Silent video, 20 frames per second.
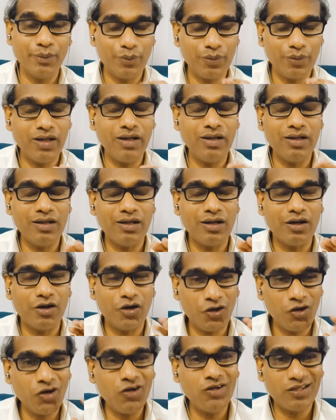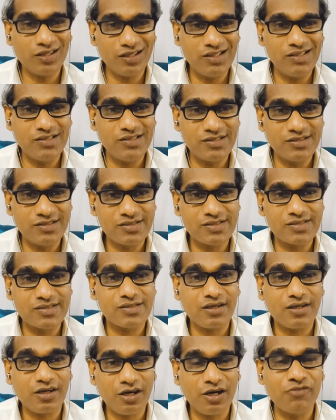why all
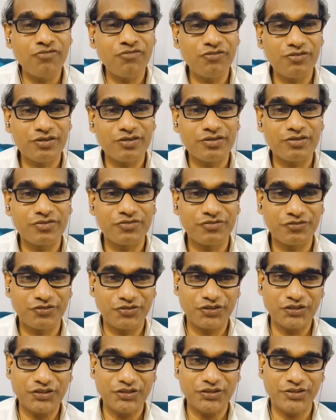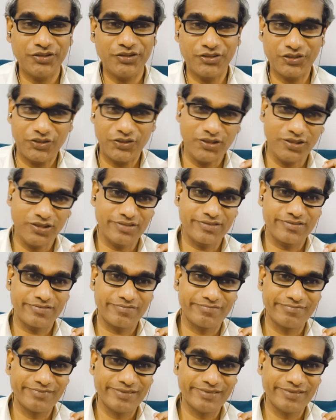religions offer food to God.